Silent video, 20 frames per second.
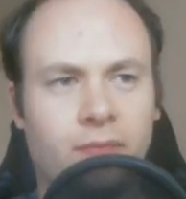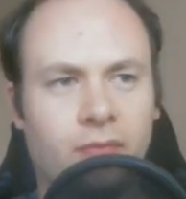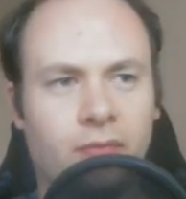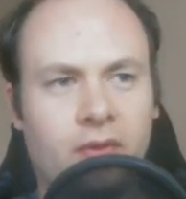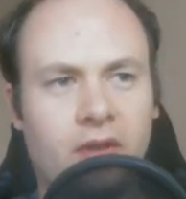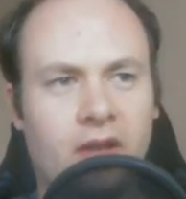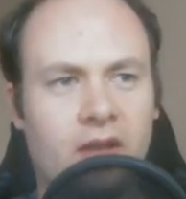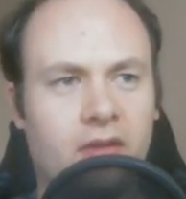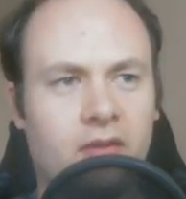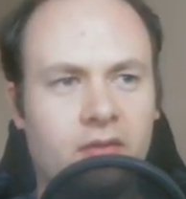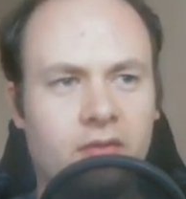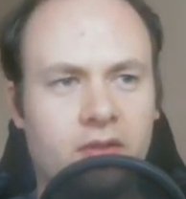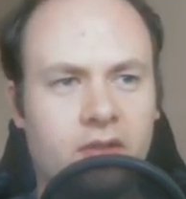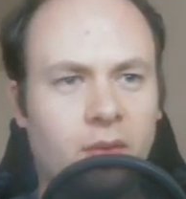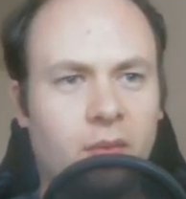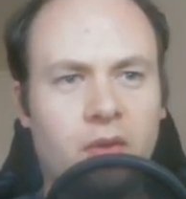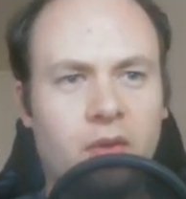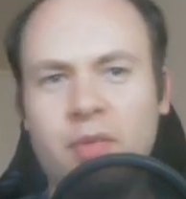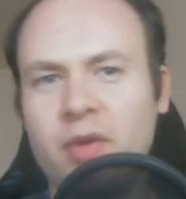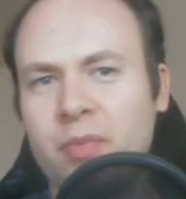that
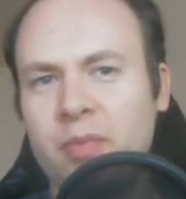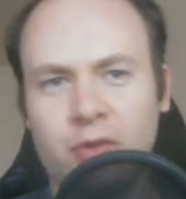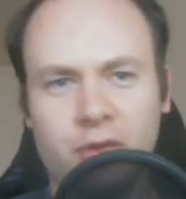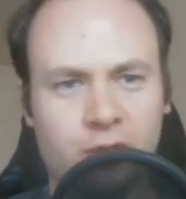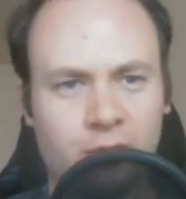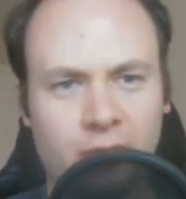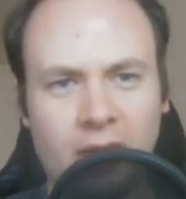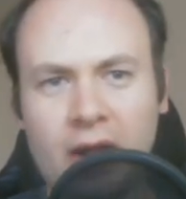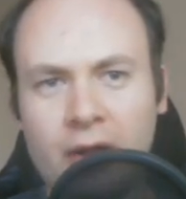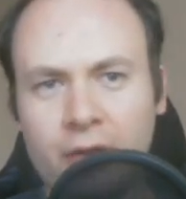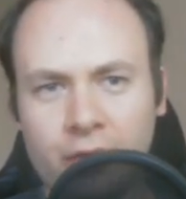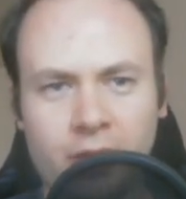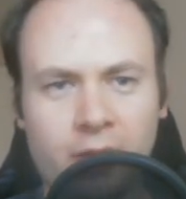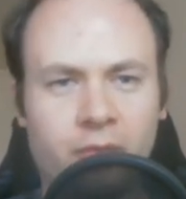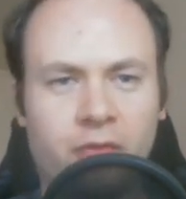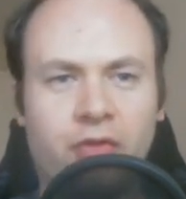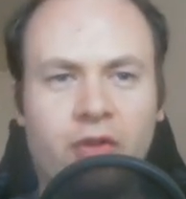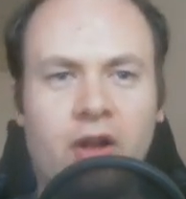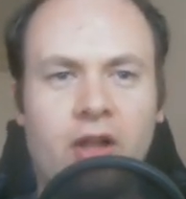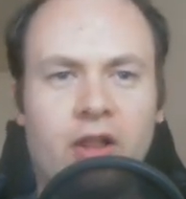some of the peoples around
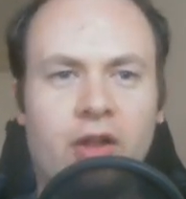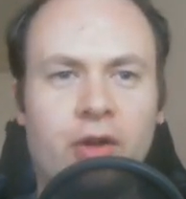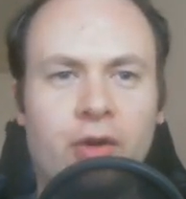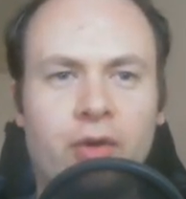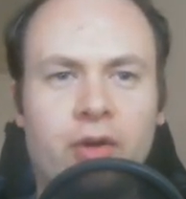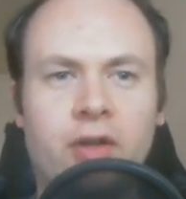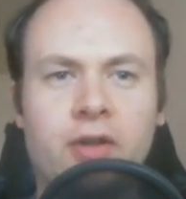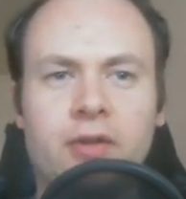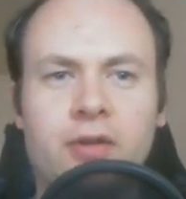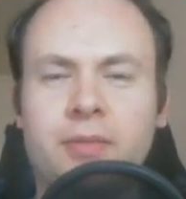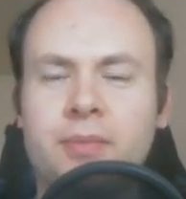them followed.